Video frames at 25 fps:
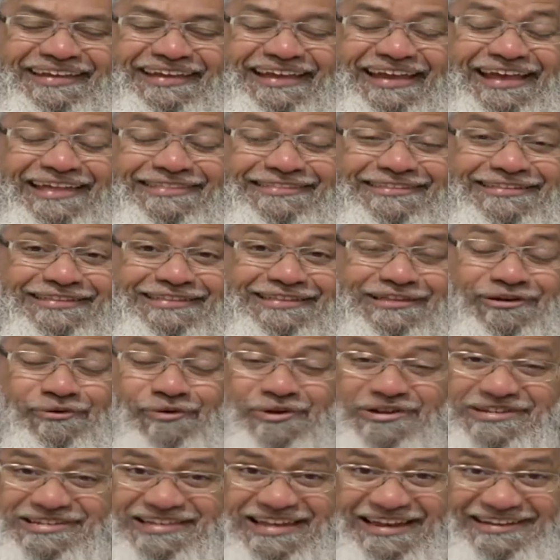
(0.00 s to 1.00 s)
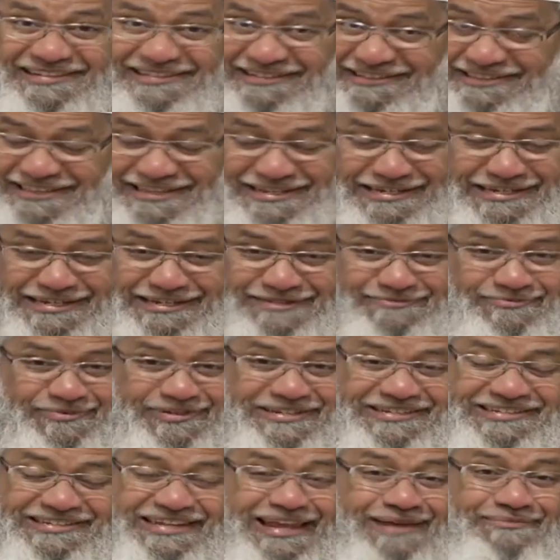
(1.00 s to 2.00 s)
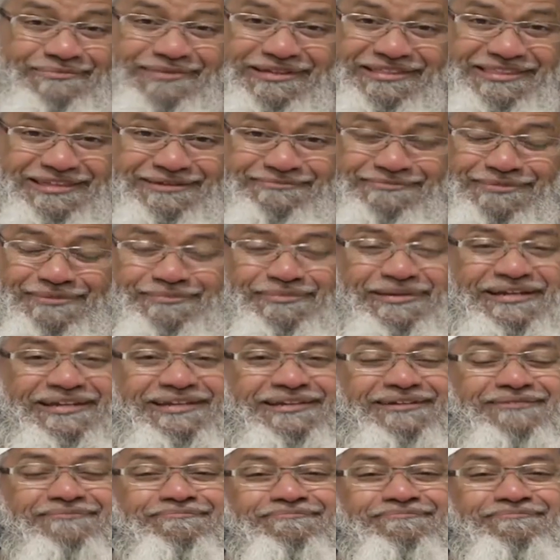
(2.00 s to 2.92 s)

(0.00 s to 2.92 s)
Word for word: And this is a question answer session which time doesn't permit.